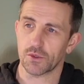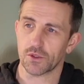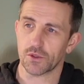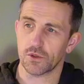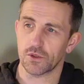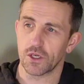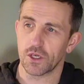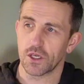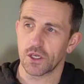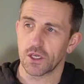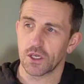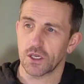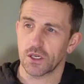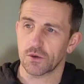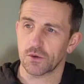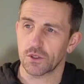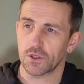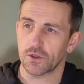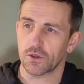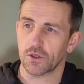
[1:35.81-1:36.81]
So
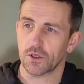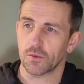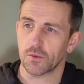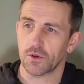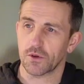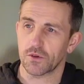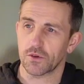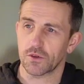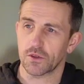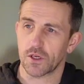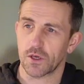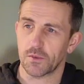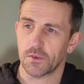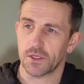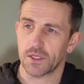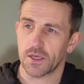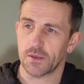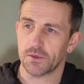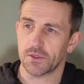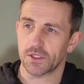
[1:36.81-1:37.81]
I'm going to talk about a couple
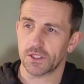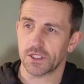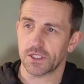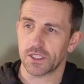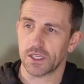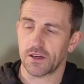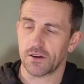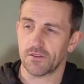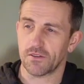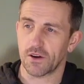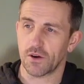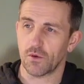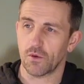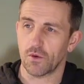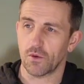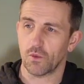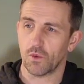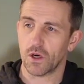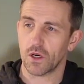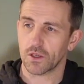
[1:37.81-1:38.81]
of the images that I
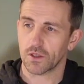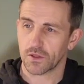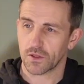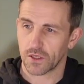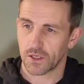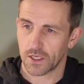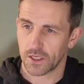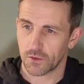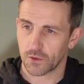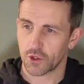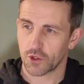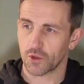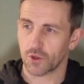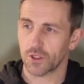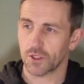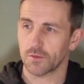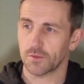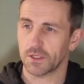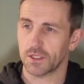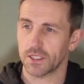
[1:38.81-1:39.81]
felt worked, and I'll show
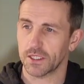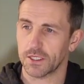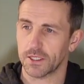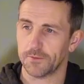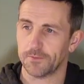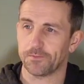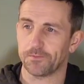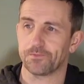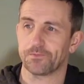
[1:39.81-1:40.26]
you them here.